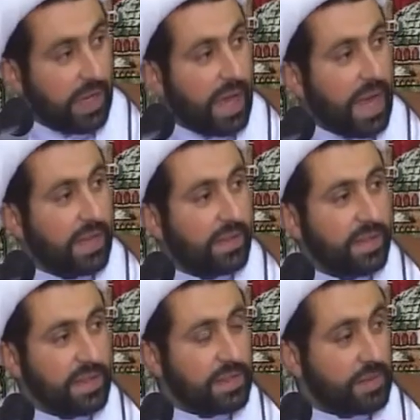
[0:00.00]
And
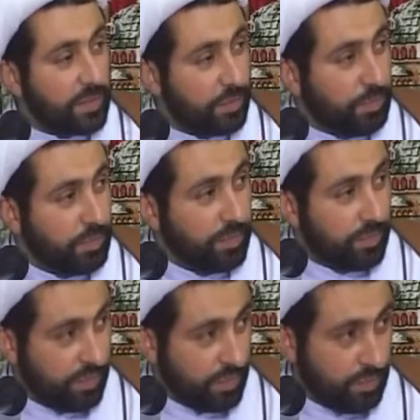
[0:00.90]
this
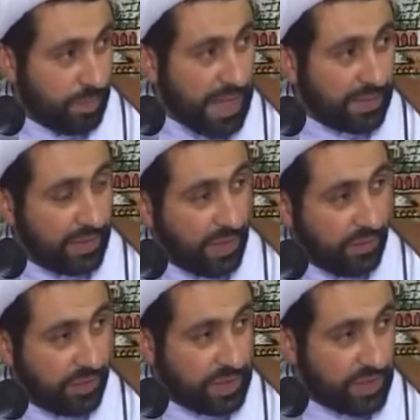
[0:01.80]
battle
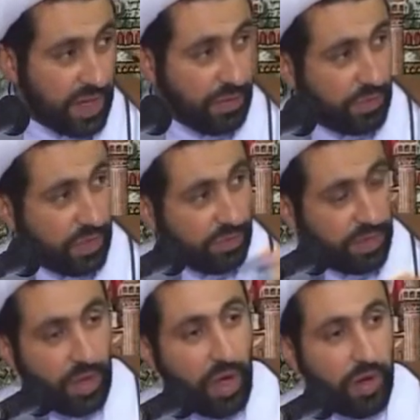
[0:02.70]
of the Savior with
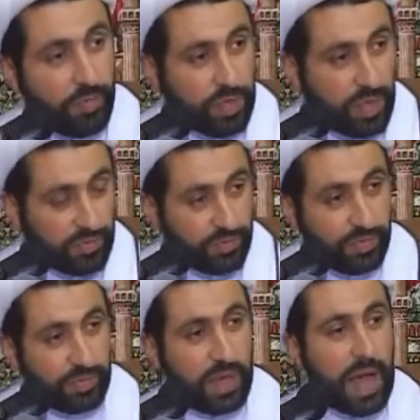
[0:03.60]
the army of
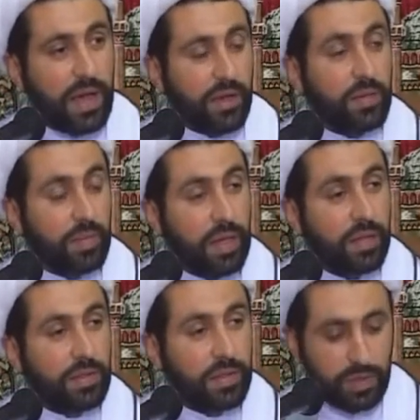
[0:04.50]

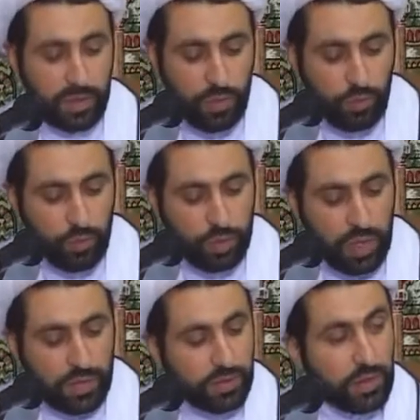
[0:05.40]
Ahriman would
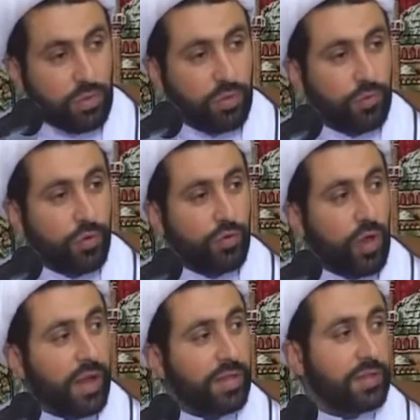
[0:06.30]
continue for
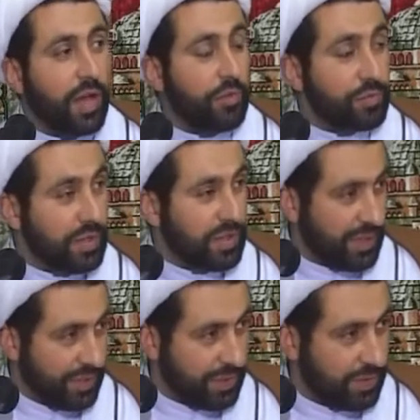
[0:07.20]
9,000
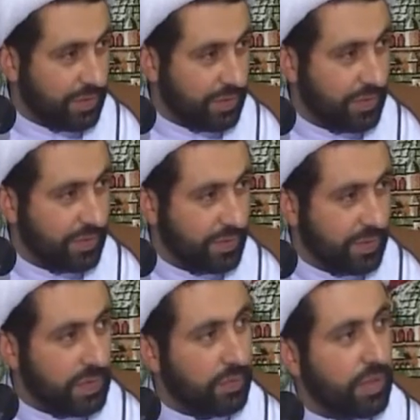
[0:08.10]
years.
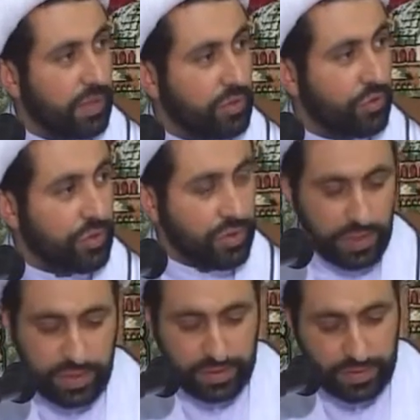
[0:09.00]
This is what the
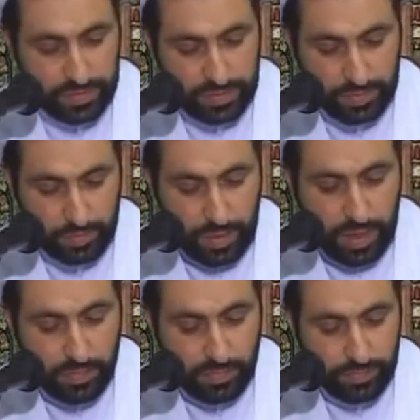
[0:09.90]
Zoroastrians
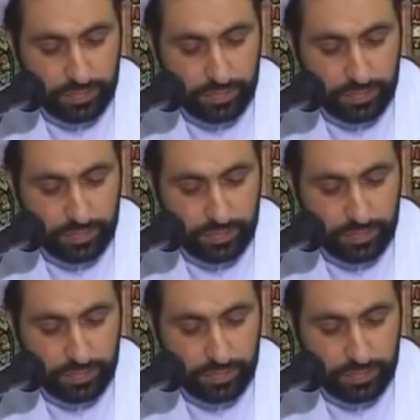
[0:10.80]
believe.